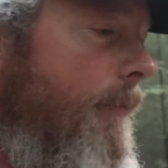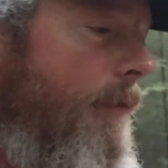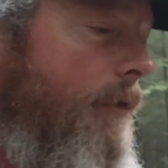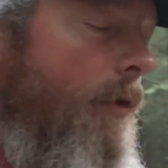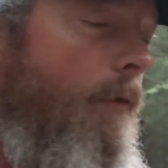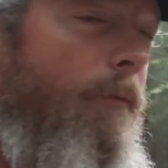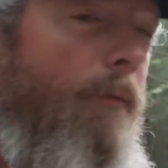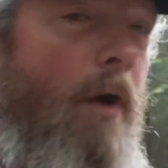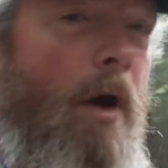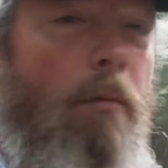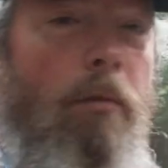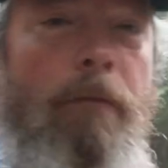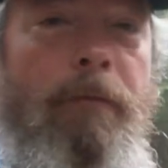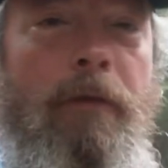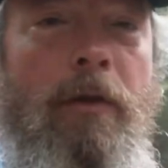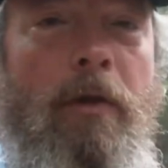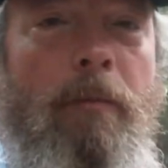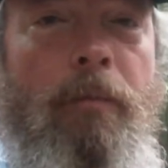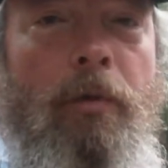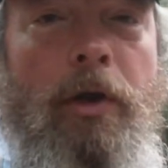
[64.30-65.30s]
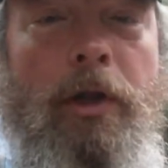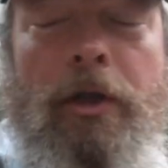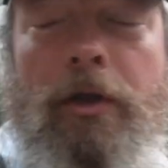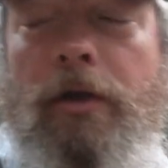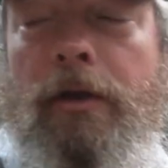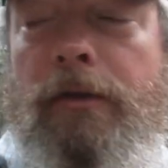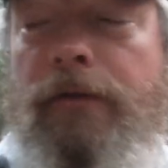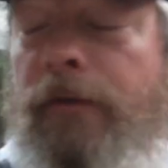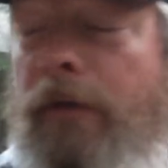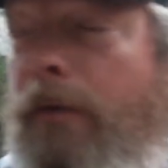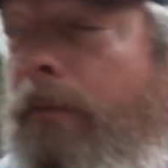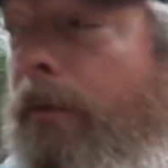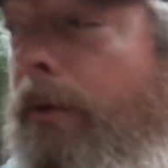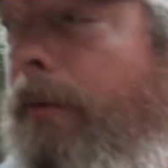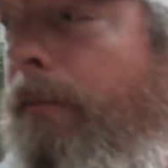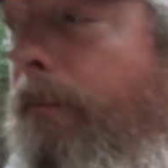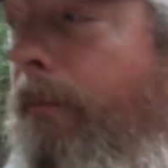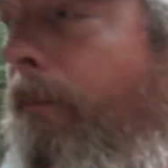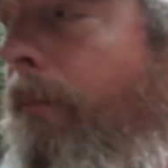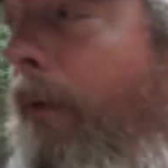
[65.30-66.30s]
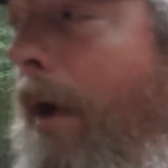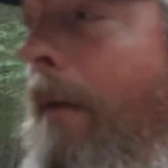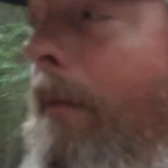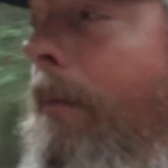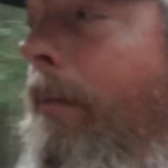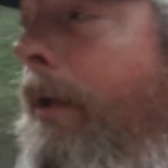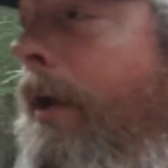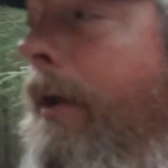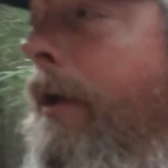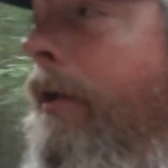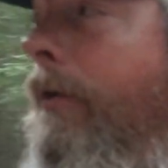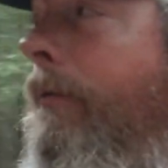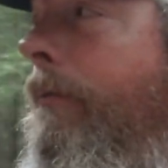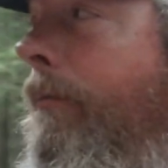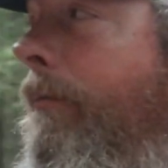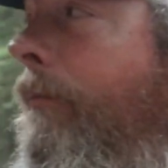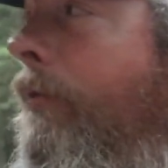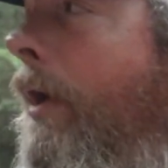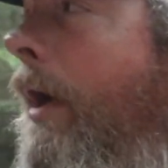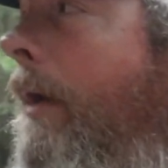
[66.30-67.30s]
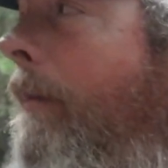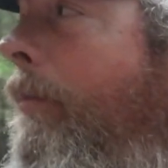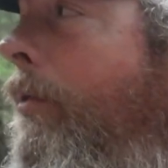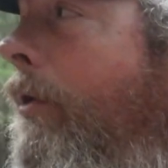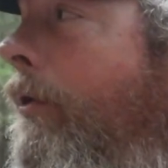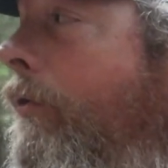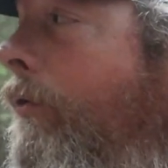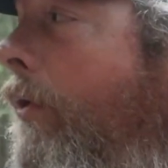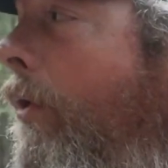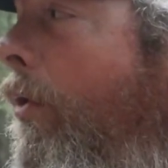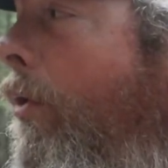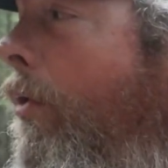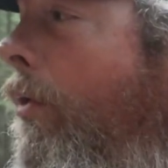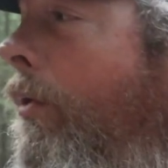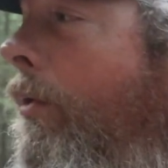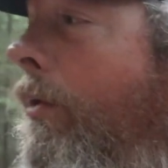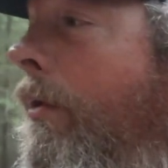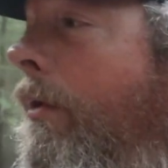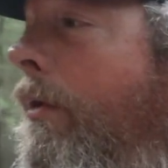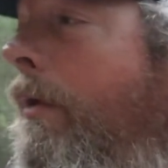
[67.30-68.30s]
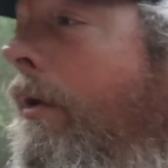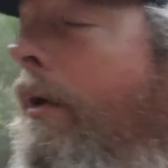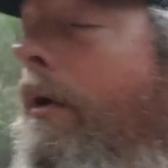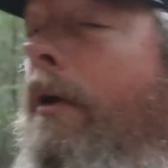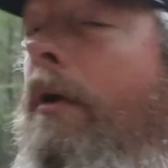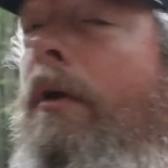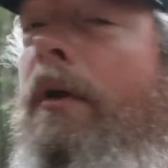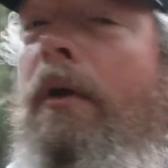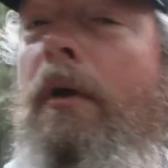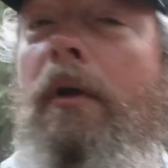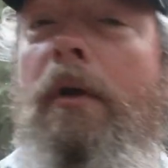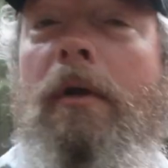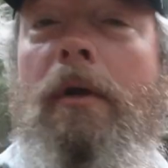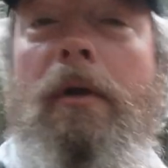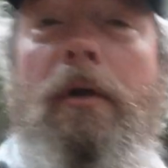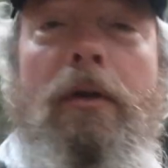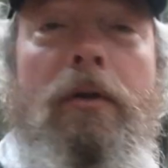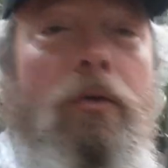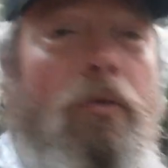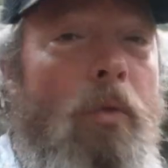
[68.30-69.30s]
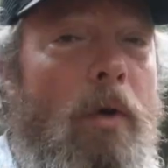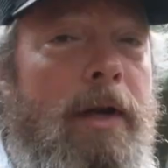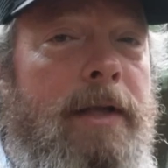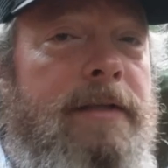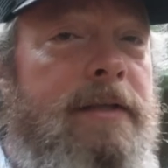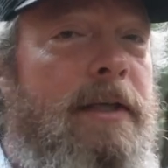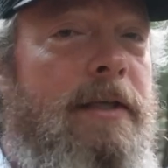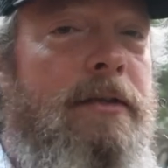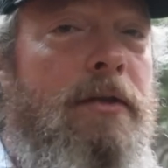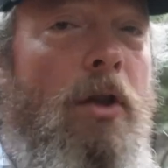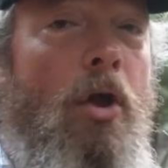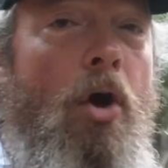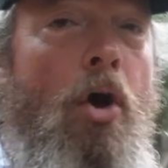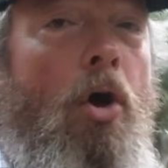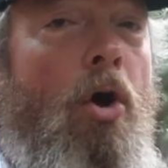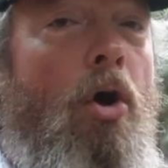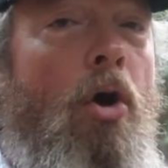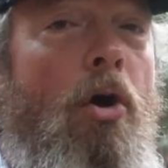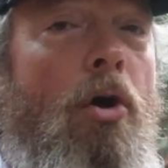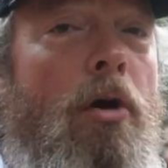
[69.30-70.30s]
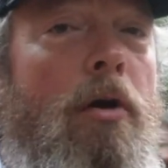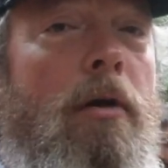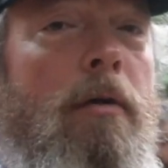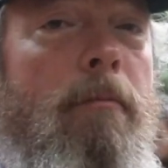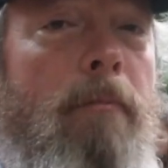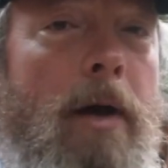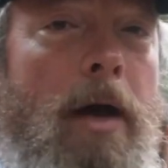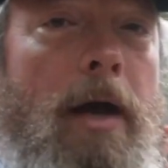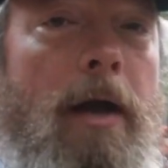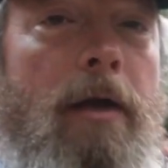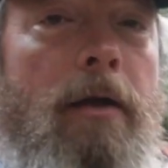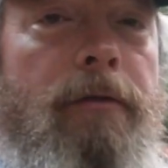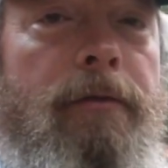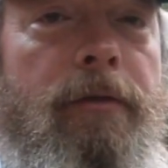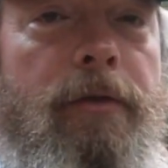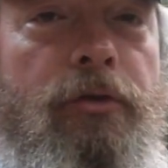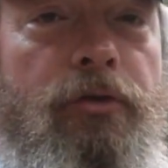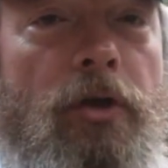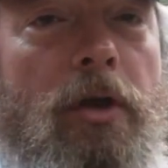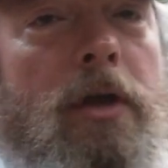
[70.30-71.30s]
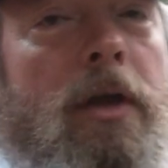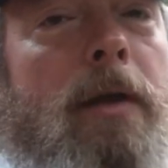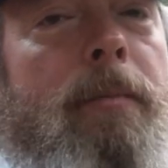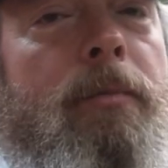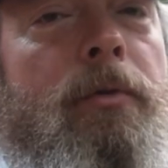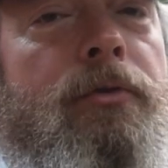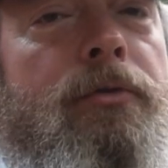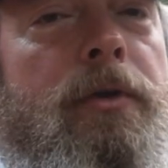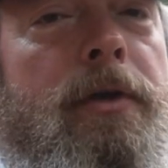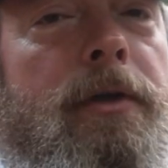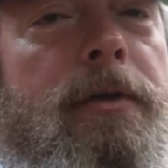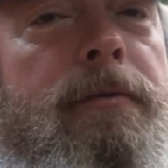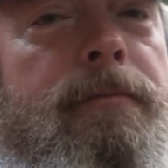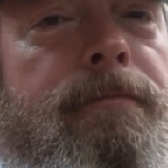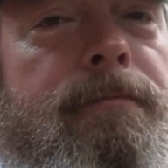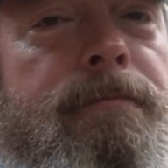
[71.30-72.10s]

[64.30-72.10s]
so far, we're feeling pretty good, so we're probably going to try to push the whole 26 long miles of the Chuck Keiper Trail.